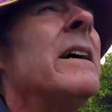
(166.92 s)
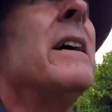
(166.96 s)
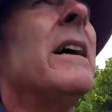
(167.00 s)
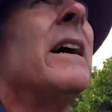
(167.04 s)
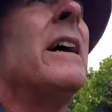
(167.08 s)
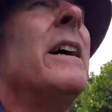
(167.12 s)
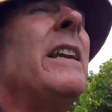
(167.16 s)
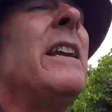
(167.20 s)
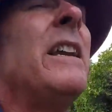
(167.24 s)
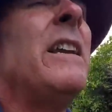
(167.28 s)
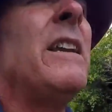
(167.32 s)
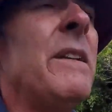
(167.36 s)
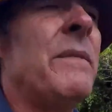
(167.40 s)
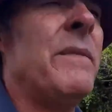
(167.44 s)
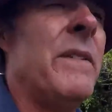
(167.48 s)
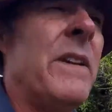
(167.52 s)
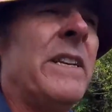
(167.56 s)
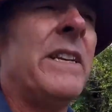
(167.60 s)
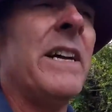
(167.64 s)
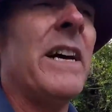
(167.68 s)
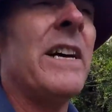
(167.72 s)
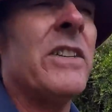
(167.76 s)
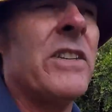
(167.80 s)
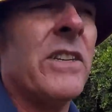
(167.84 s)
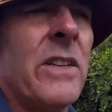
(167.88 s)
and then if he
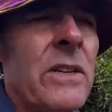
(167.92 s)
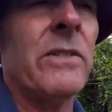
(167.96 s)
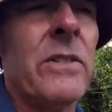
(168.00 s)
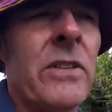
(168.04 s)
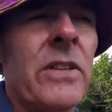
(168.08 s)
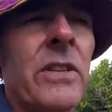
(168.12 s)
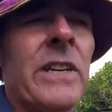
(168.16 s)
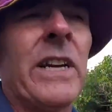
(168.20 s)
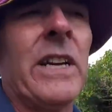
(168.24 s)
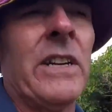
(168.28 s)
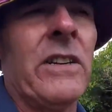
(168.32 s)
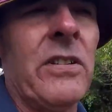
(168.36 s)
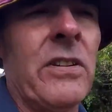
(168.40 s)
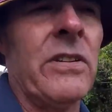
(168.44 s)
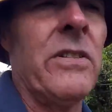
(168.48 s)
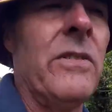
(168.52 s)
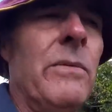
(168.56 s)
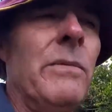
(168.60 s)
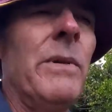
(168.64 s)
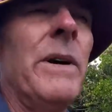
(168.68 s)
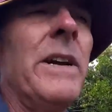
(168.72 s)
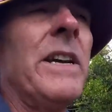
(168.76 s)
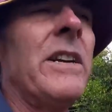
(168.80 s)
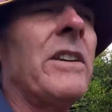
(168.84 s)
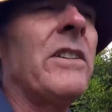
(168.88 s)
doesn't, he'll still get 2
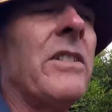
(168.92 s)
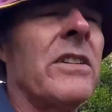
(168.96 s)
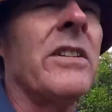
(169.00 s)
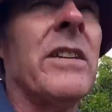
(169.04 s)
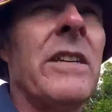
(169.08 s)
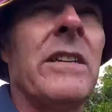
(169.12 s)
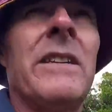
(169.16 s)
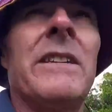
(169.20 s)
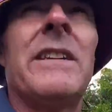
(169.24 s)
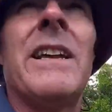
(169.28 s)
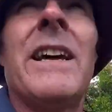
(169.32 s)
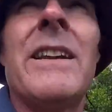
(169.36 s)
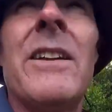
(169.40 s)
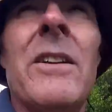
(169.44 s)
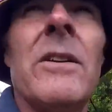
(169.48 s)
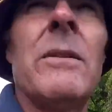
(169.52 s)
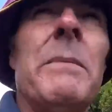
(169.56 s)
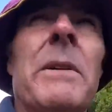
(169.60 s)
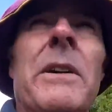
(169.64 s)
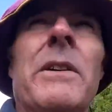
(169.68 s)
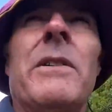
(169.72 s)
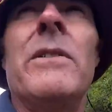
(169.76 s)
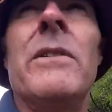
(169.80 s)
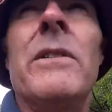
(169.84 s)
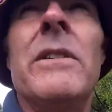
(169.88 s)
weeks, and that'll
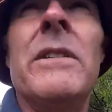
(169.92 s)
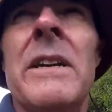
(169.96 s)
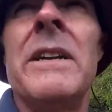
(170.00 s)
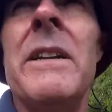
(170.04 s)
be good,